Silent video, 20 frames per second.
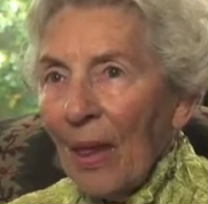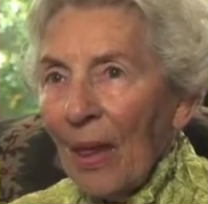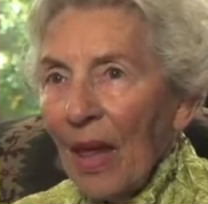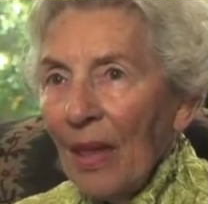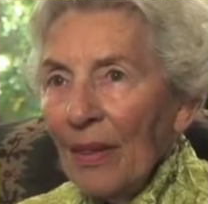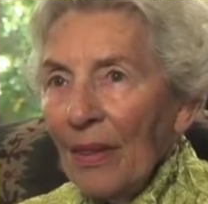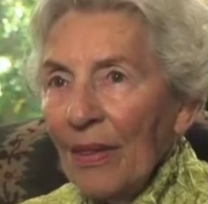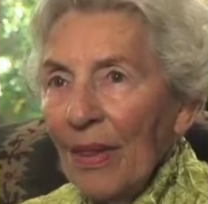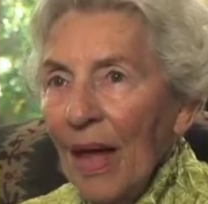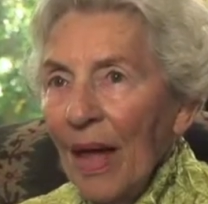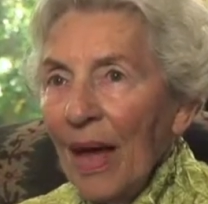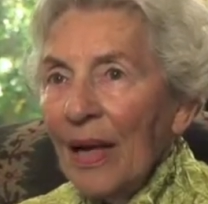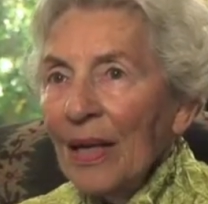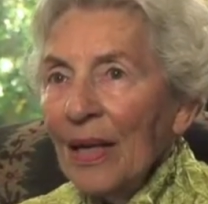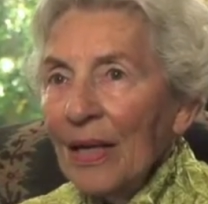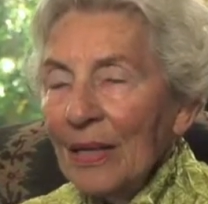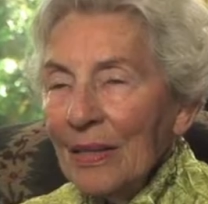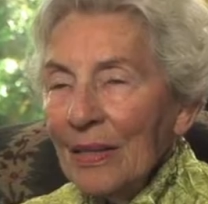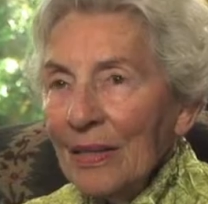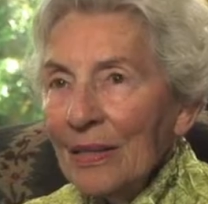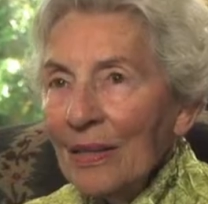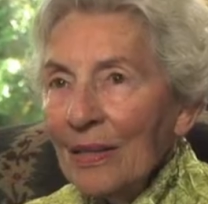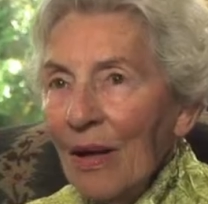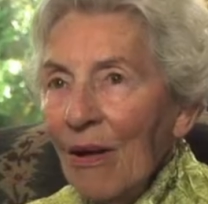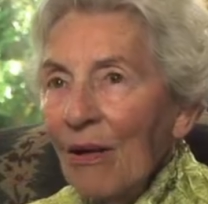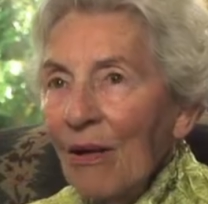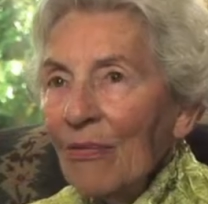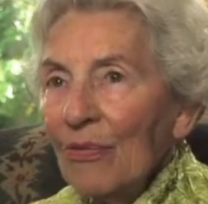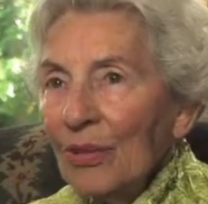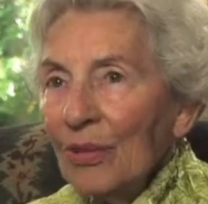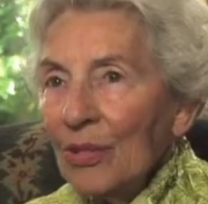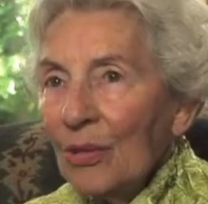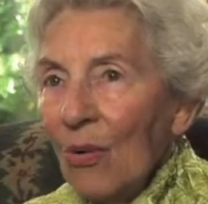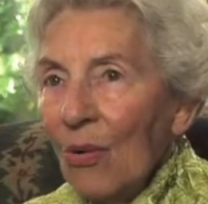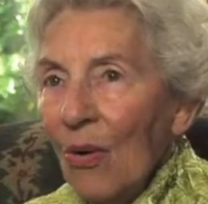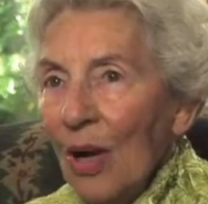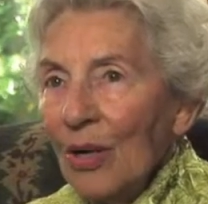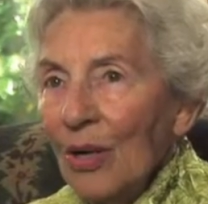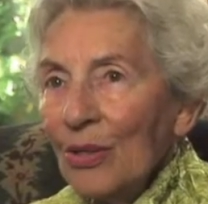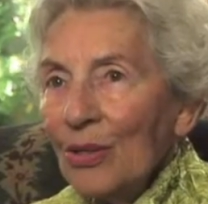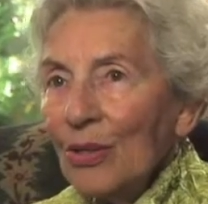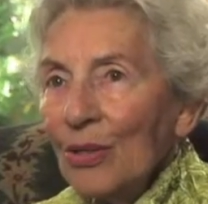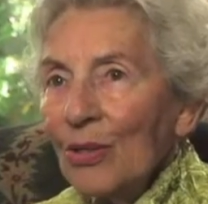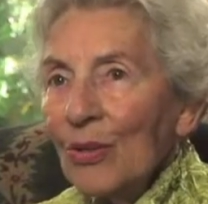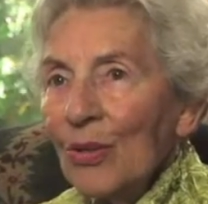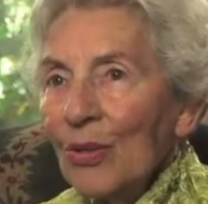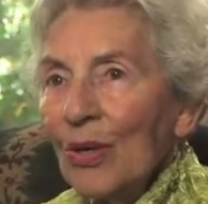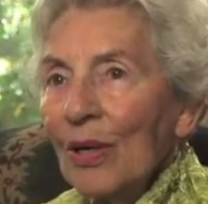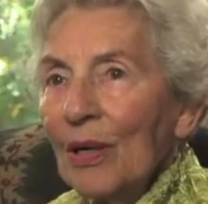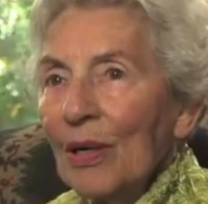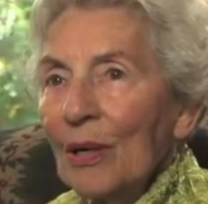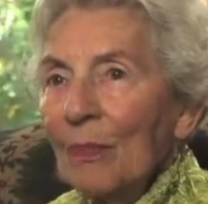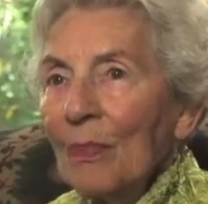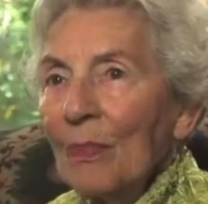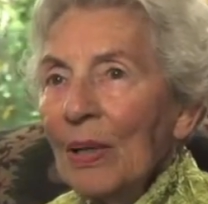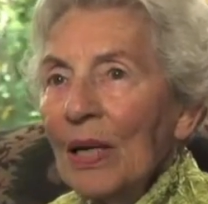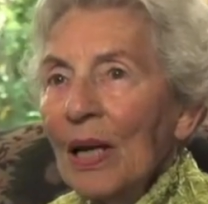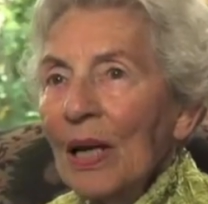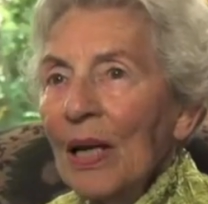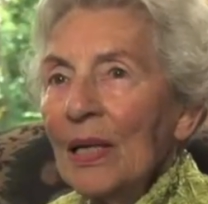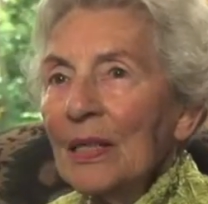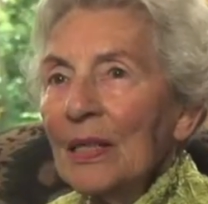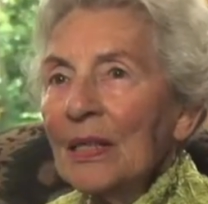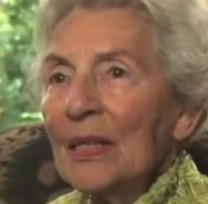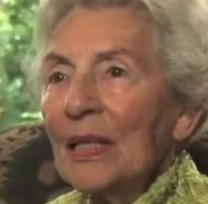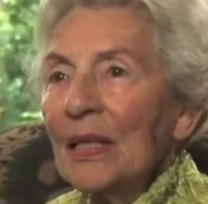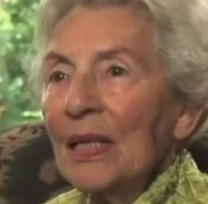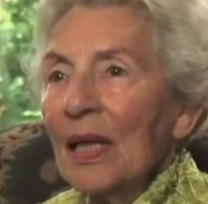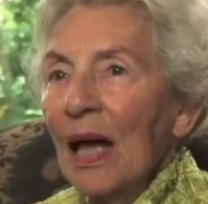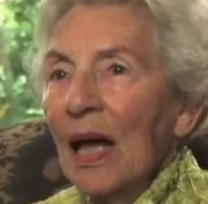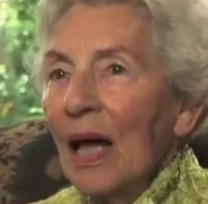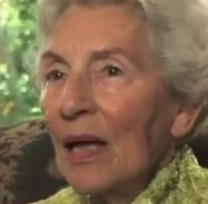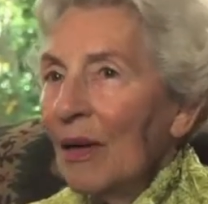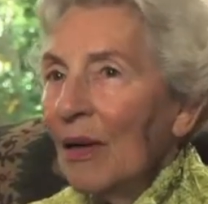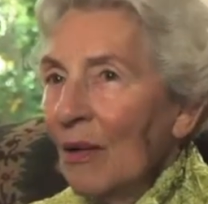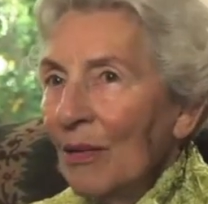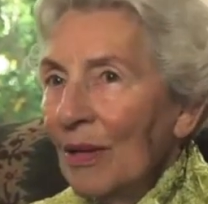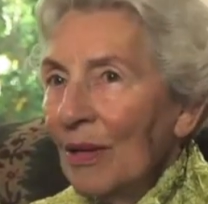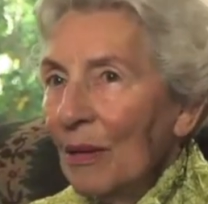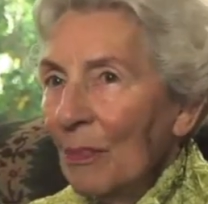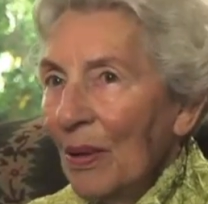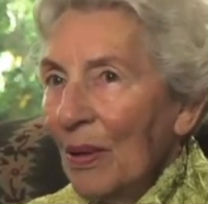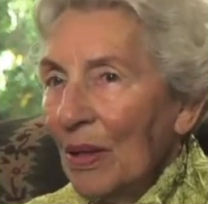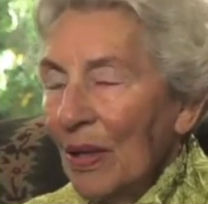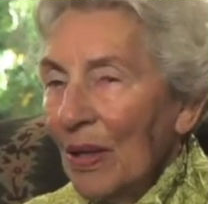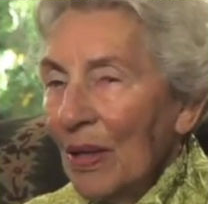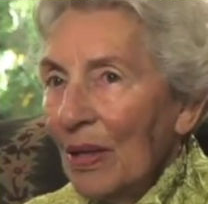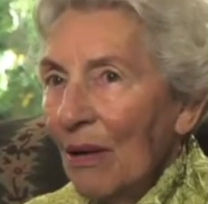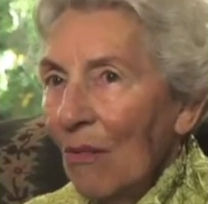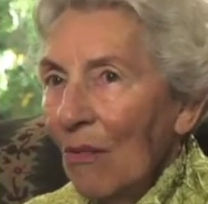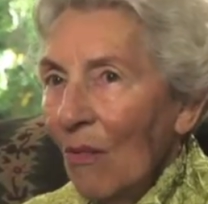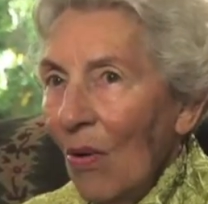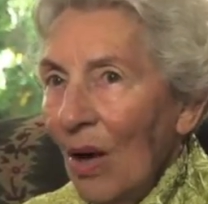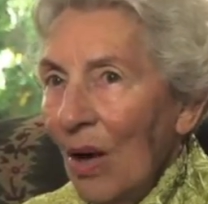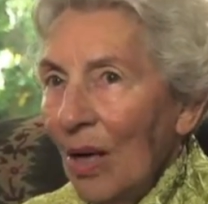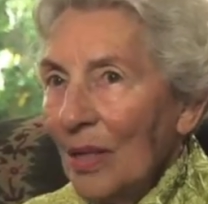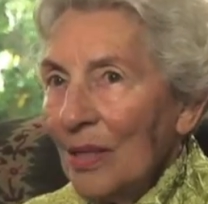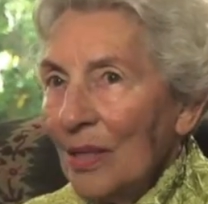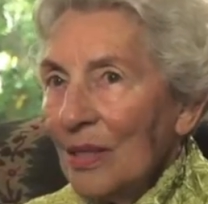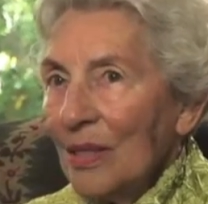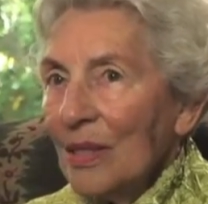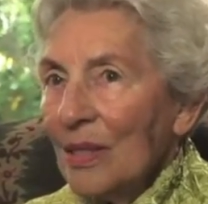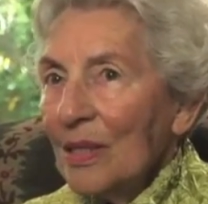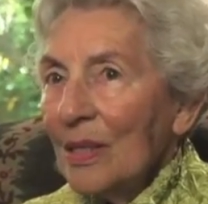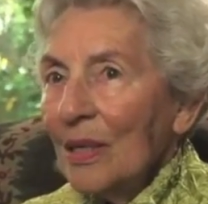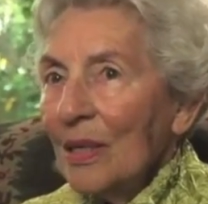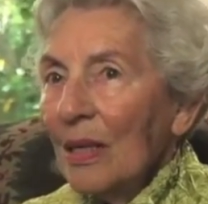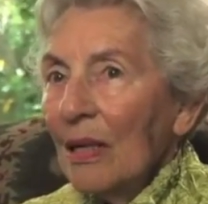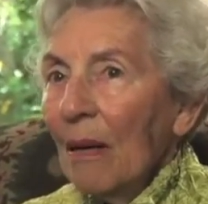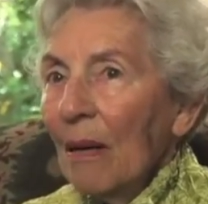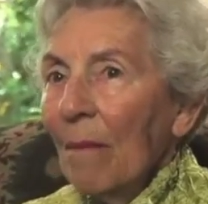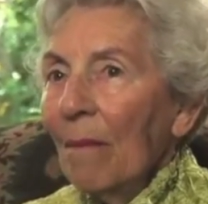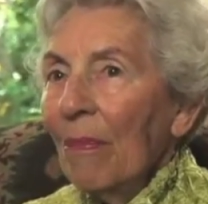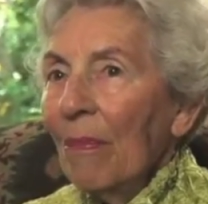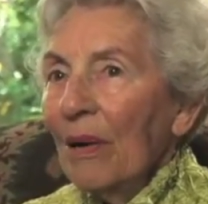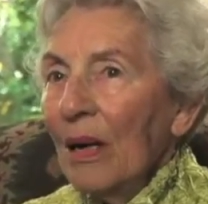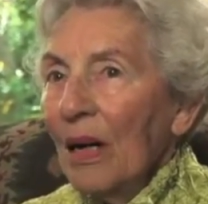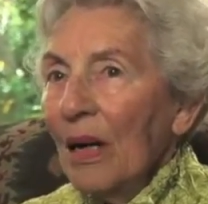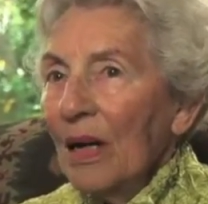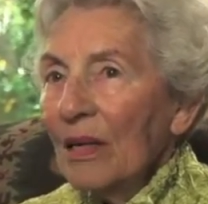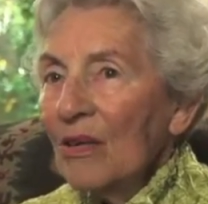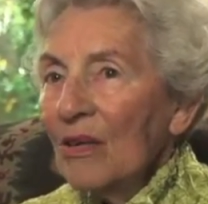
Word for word: And that in itself is quite a story because I'd only been in it once but I